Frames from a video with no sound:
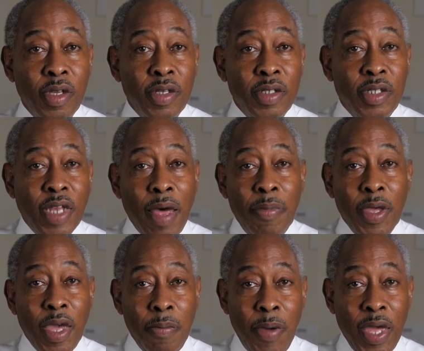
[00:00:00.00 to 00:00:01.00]

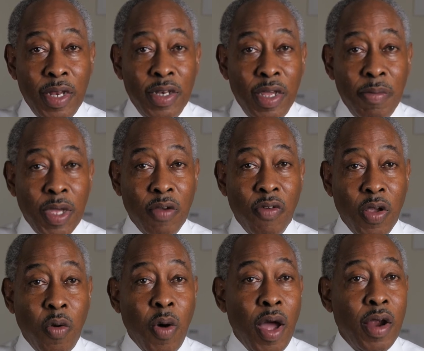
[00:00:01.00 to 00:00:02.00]
Stopping a pandemic
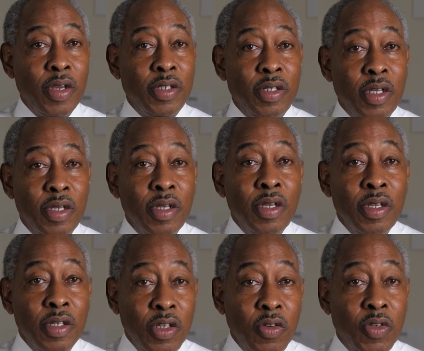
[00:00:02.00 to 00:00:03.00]
requires
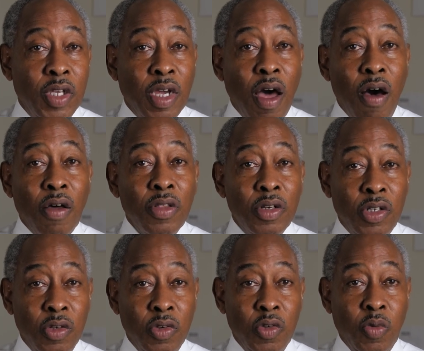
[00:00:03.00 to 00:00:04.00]
using all the
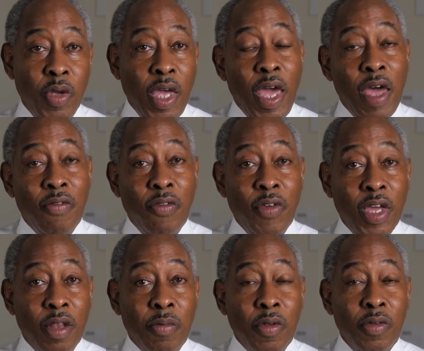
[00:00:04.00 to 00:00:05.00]
tools we have
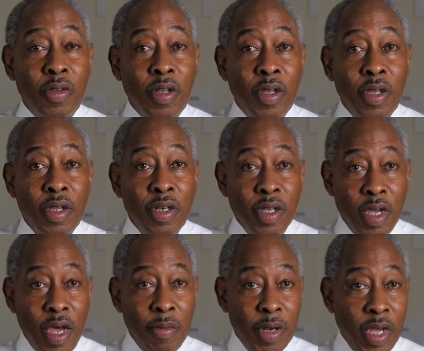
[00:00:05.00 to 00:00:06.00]
available. The
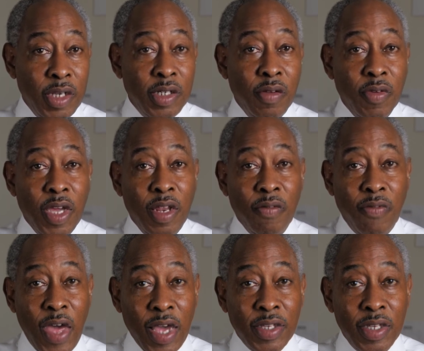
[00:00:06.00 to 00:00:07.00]
combination of getting
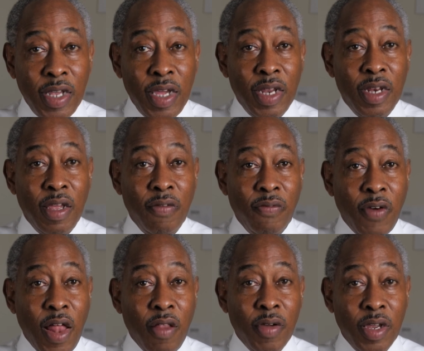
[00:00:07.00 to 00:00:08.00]
vaccinated and
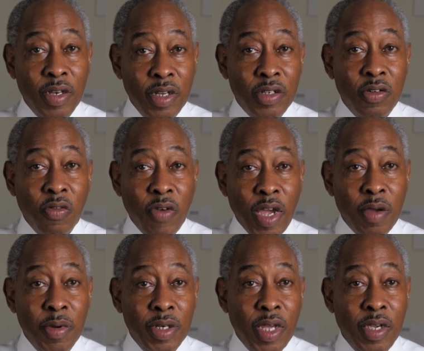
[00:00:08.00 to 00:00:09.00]
following additional
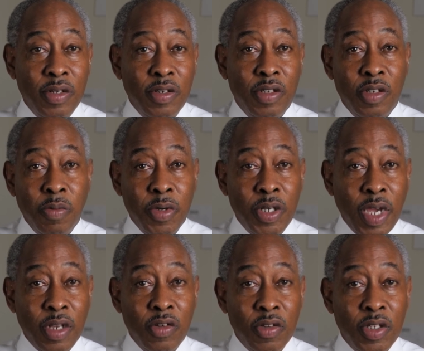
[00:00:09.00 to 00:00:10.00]
recommendations to
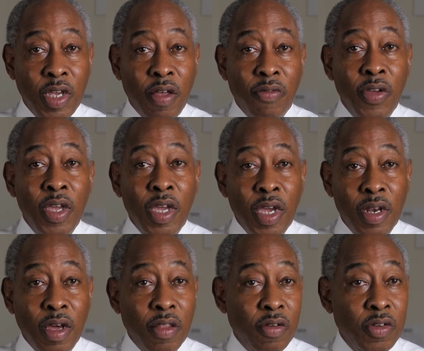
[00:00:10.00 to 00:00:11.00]
protect yourself
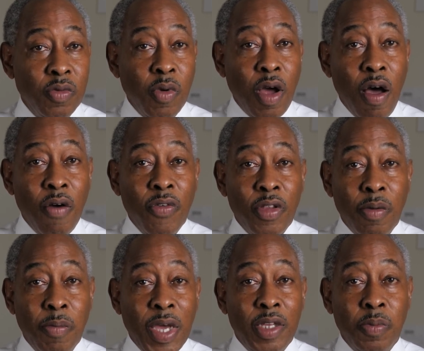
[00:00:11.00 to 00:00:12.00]
and others will offer the
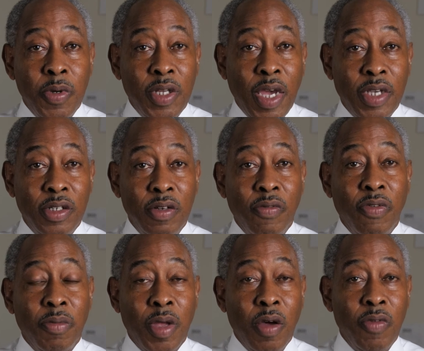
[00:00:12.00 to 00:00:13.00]
best protection
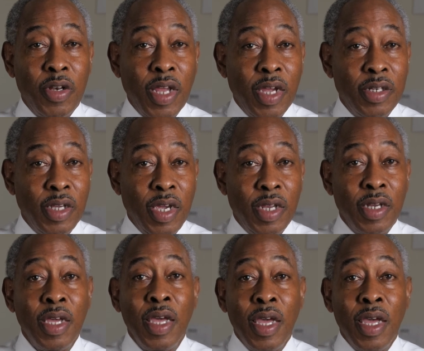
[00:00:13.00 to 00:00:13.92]
from COVID-19